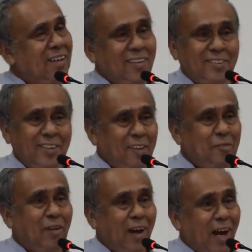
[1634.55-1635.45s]
it is
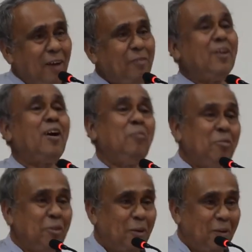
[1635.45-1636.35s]
not after or
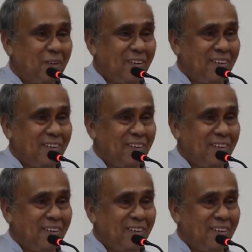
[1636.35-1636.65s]
before.